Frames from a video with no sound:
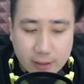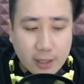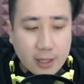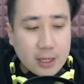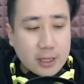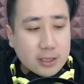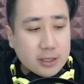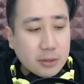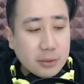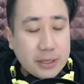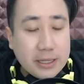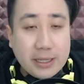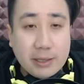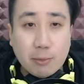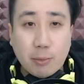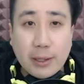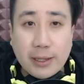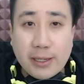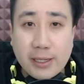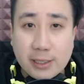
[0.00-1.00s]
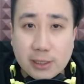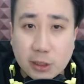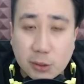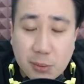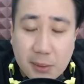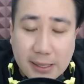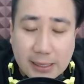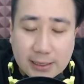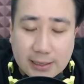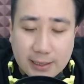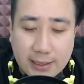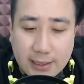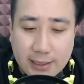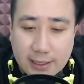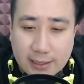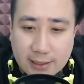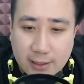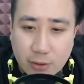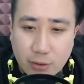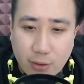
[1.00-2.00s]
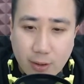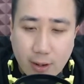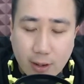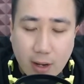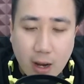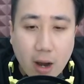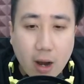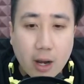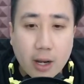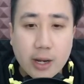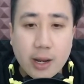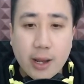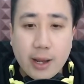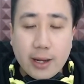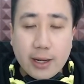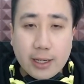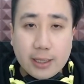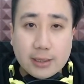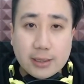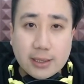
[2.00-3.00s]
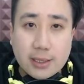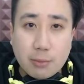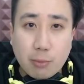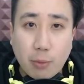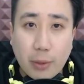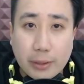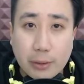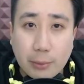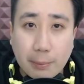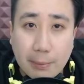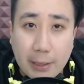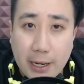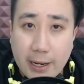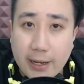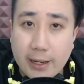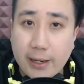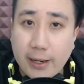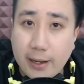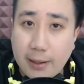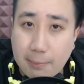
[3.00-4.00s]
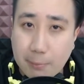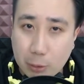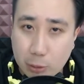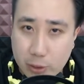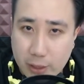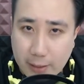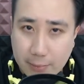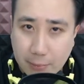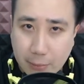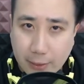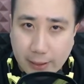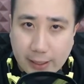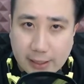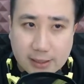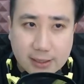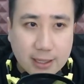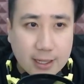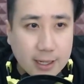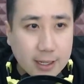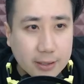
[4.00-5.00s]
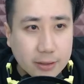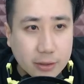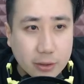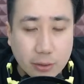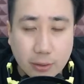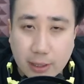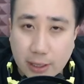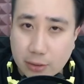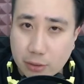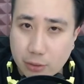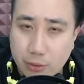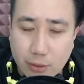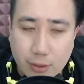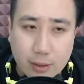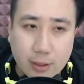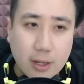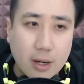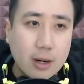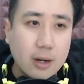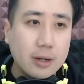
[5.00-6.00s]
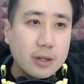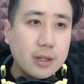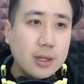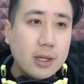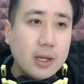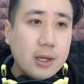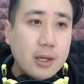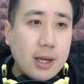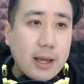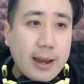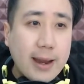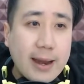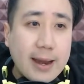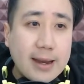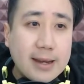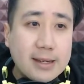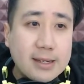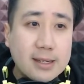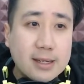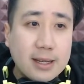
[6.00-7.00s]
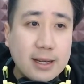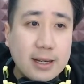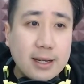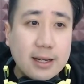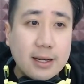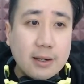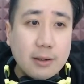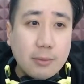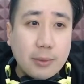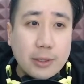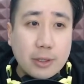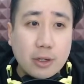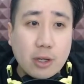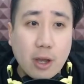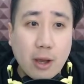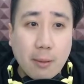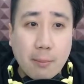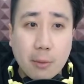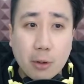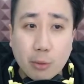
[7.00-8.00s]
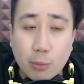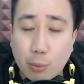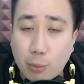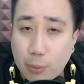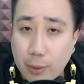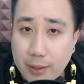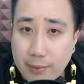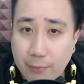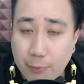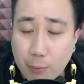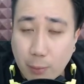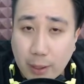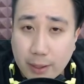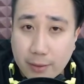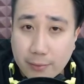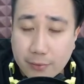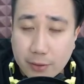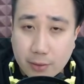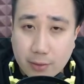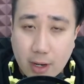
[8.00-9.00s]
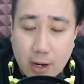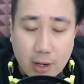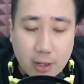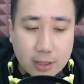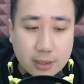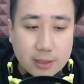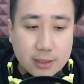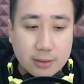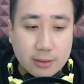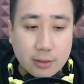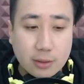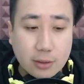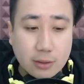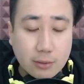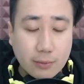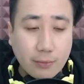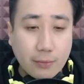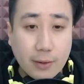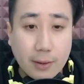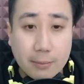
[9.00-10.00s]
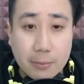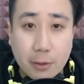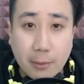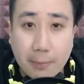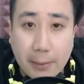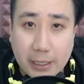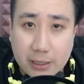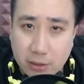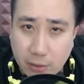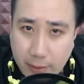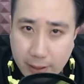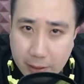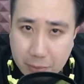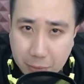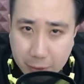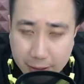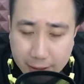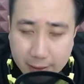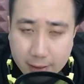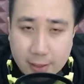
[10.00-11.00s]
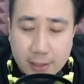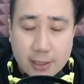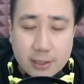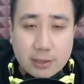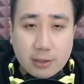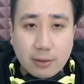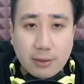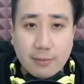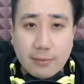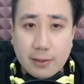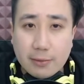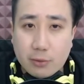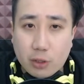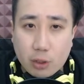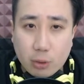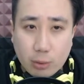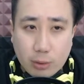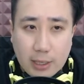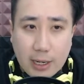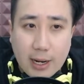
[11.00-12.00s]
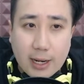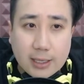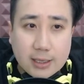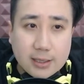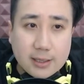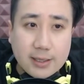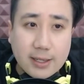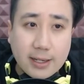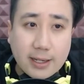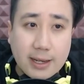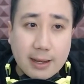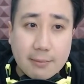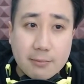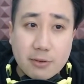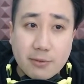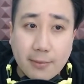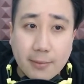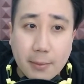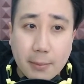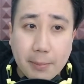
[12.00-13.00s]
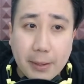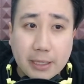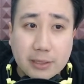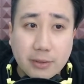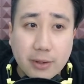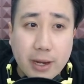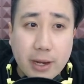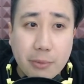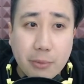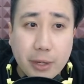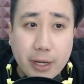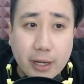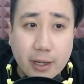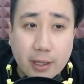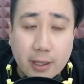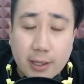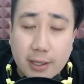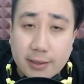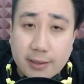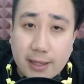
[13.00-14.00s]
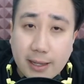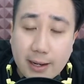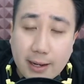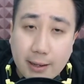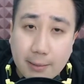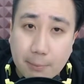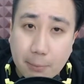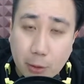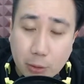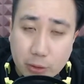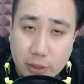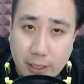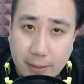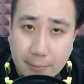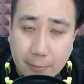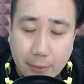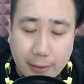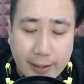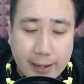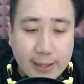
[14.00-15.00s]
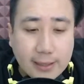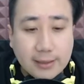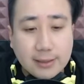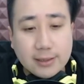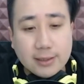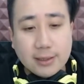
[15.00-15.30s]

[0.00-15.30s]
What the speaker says: So when he swings, he doesn't draw a card. It's when you play a Boujack Brigade's card, you get to draw a card. And when you combo with one of your cards from your battle area, so if you have two cards that comes from your battle area that are Boujack Brigades,